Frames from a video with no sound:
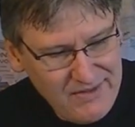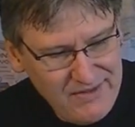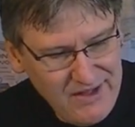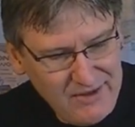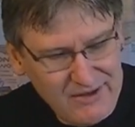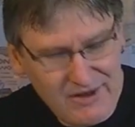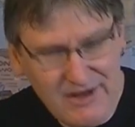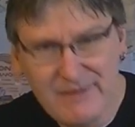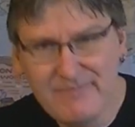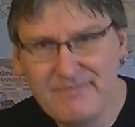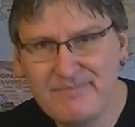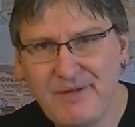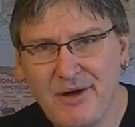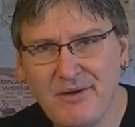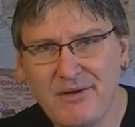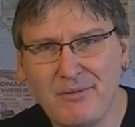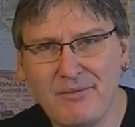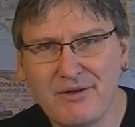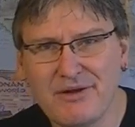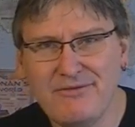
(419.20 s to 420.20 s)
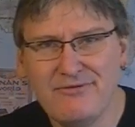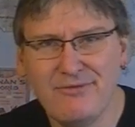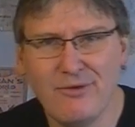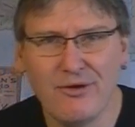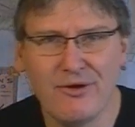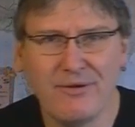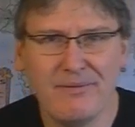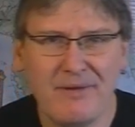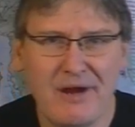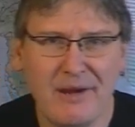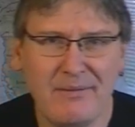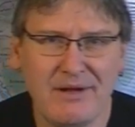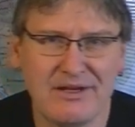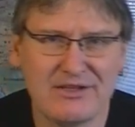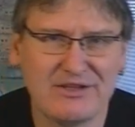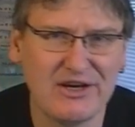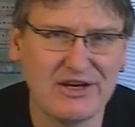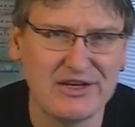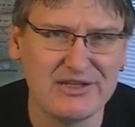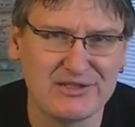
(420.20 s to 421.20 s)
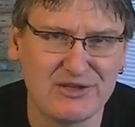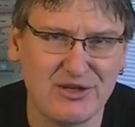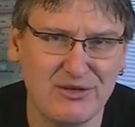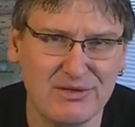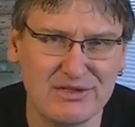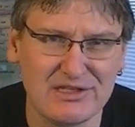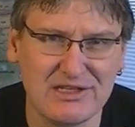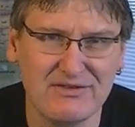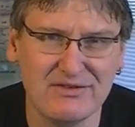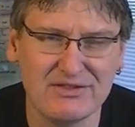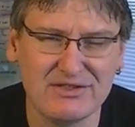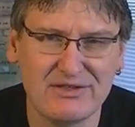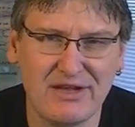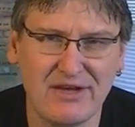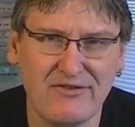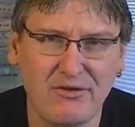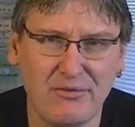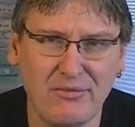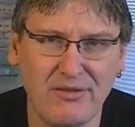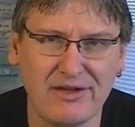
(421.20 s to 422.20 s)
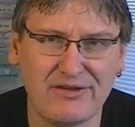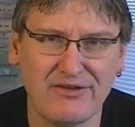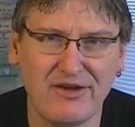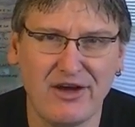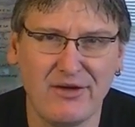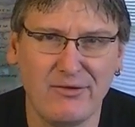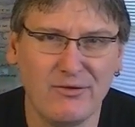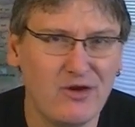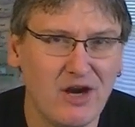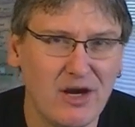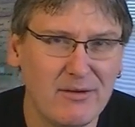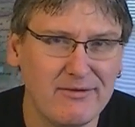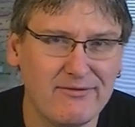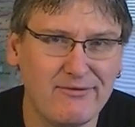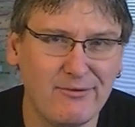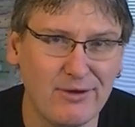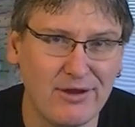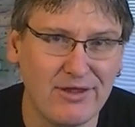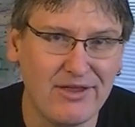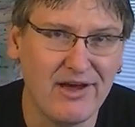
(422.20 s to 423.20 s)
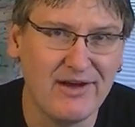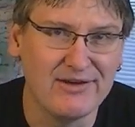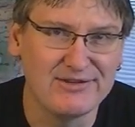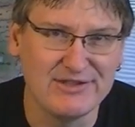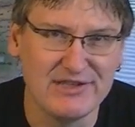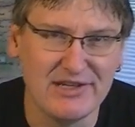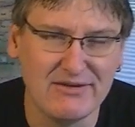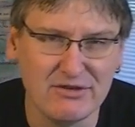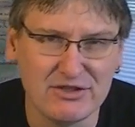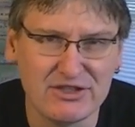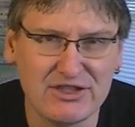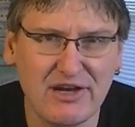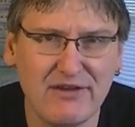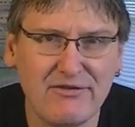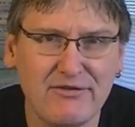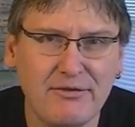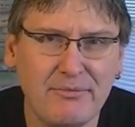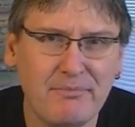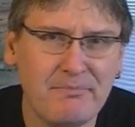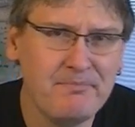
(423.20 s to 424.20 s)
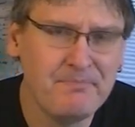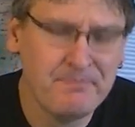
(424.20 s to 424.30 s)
Not what I'm looking for. And I'm not talking skirmish level stuff. I'm like talking Warhammer 40,000 level stuff.